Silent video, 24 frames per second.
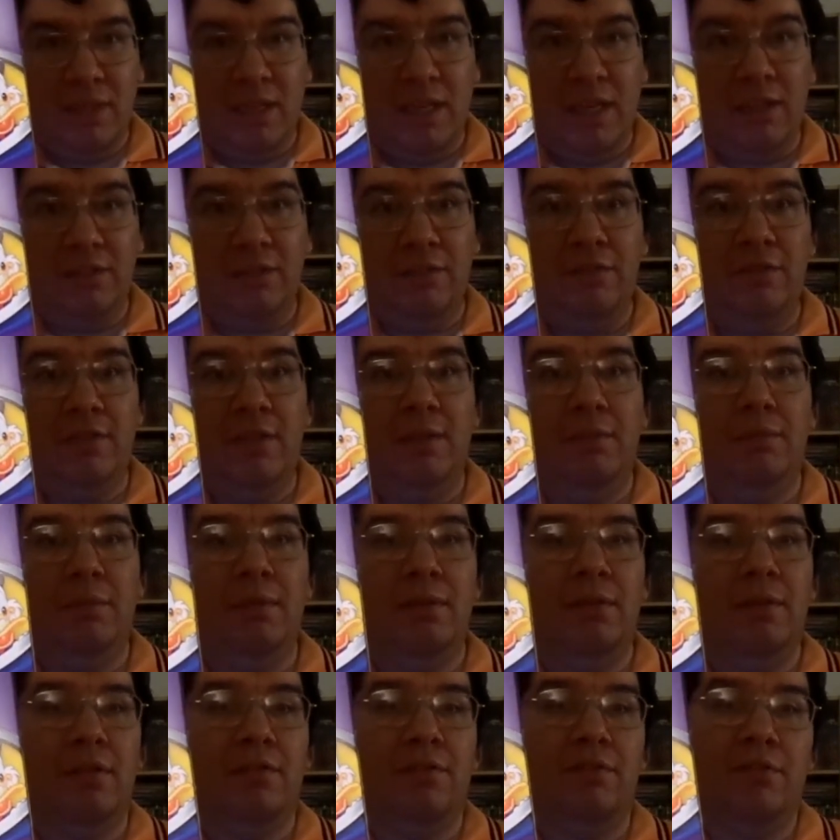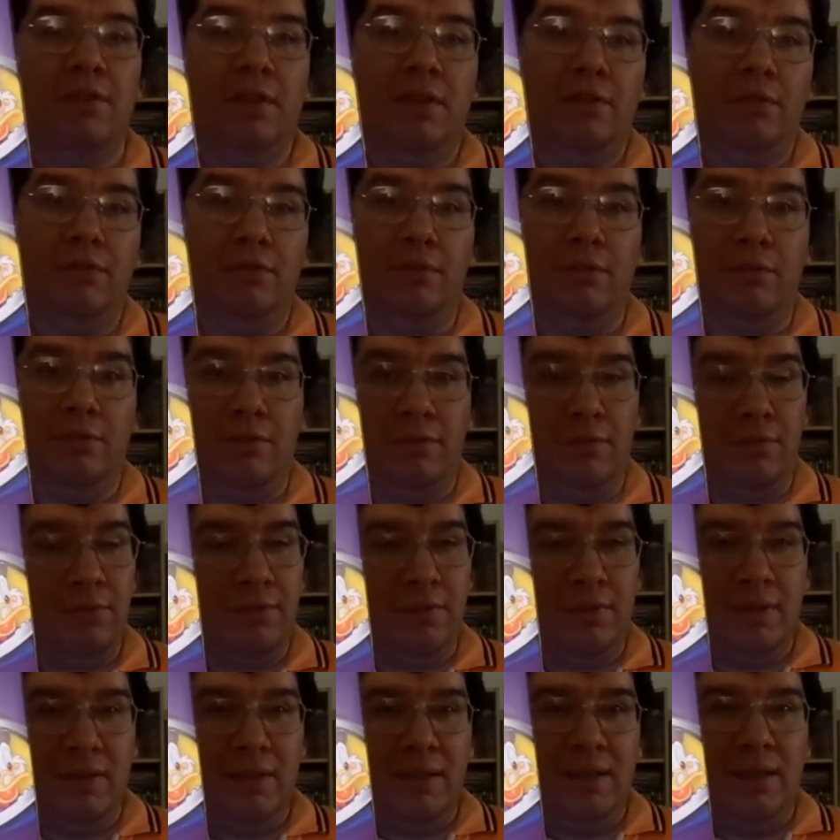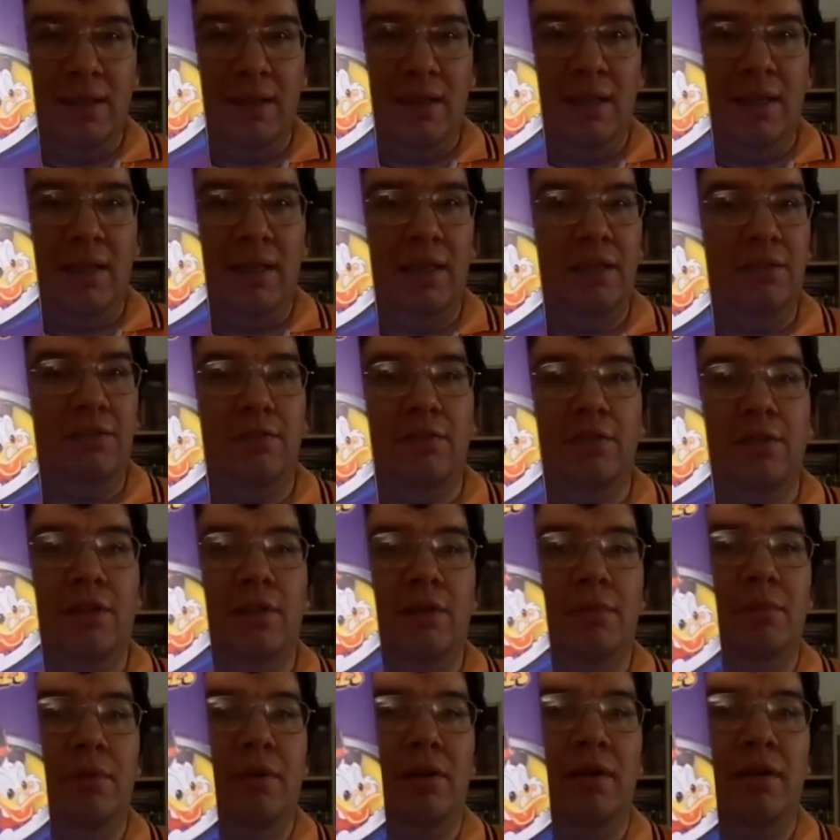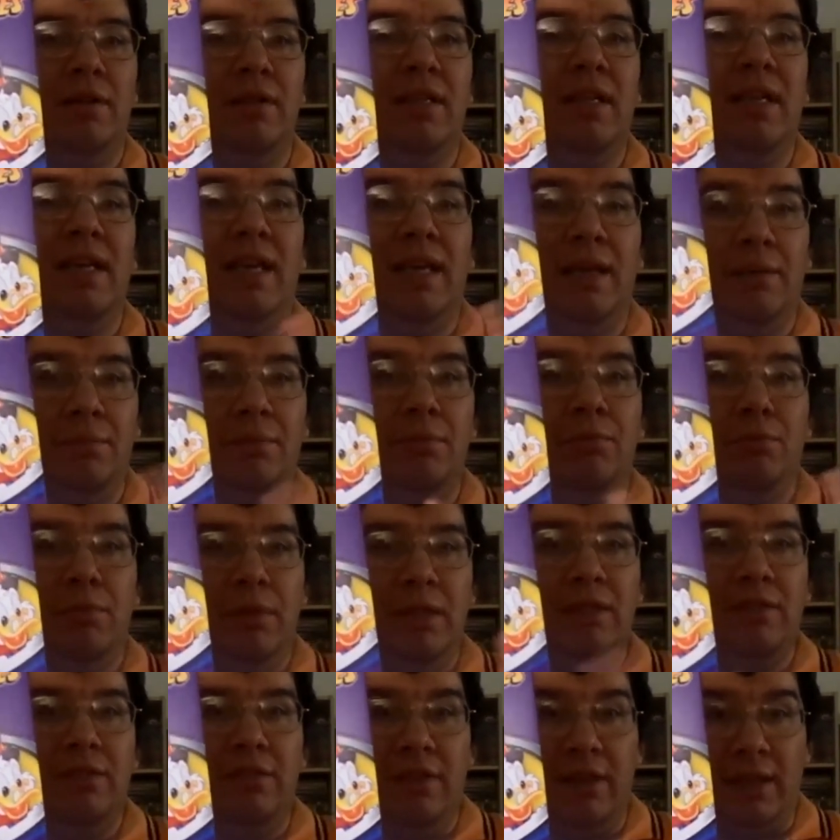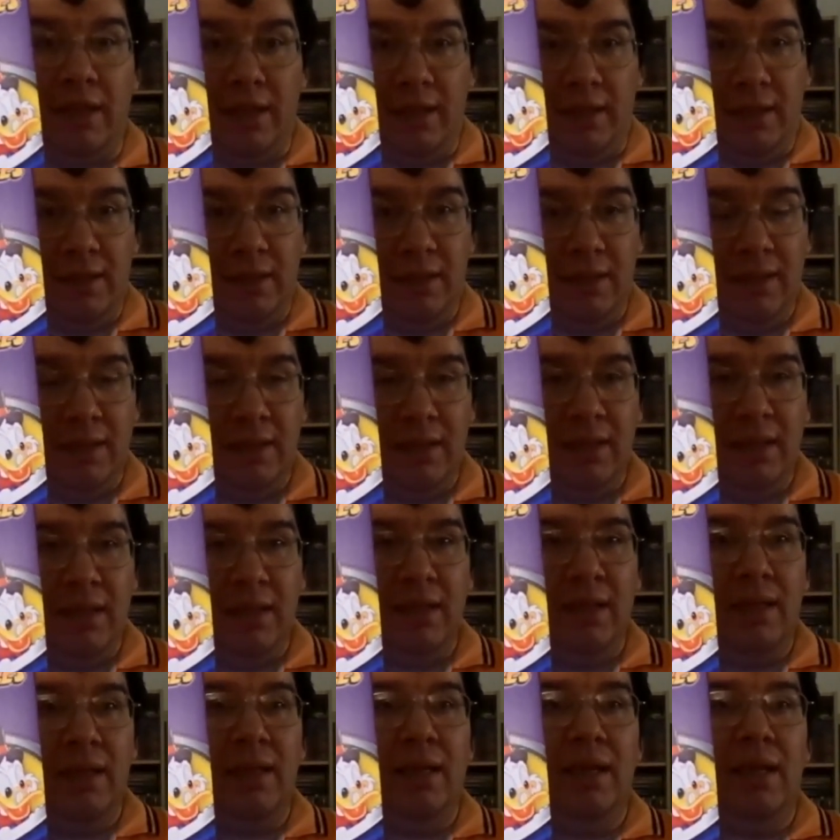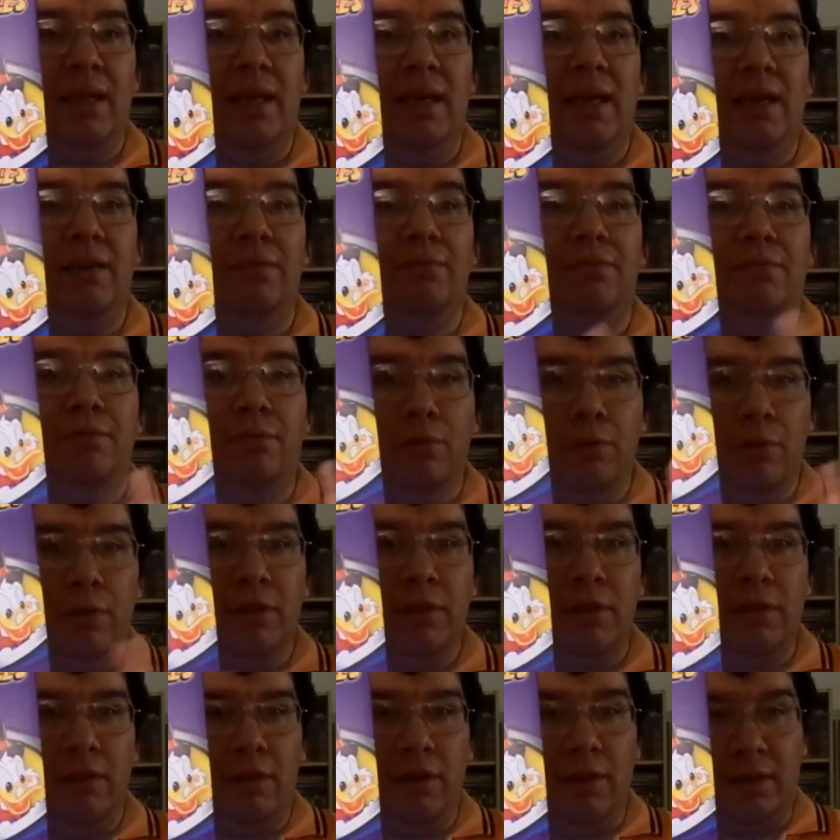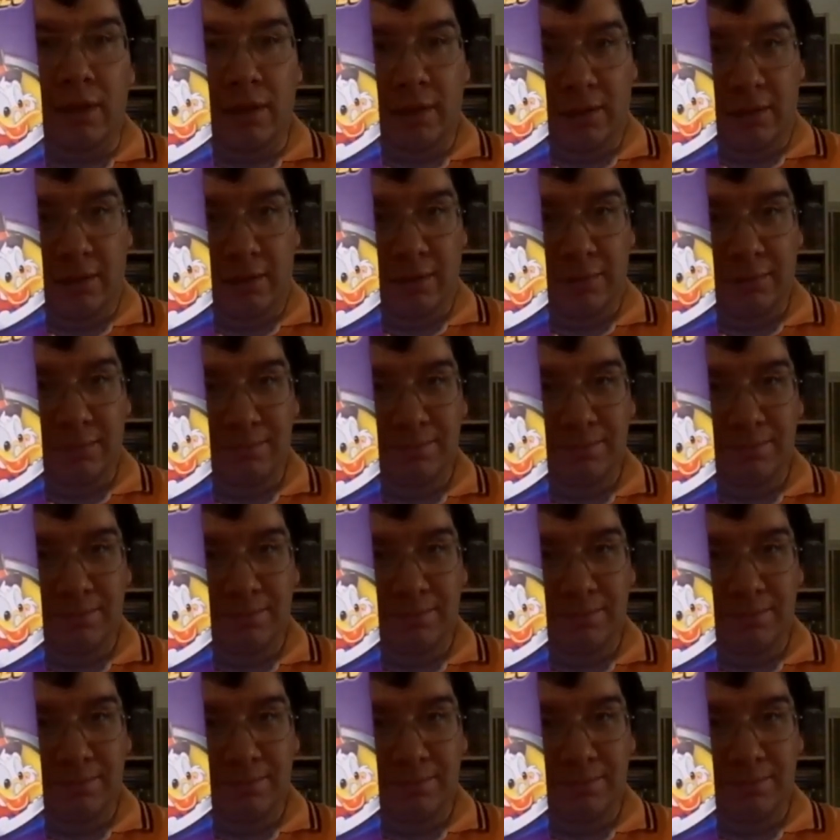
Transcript: KTTV Los Angeles, and it used to come on every weekday at 4 o'clock.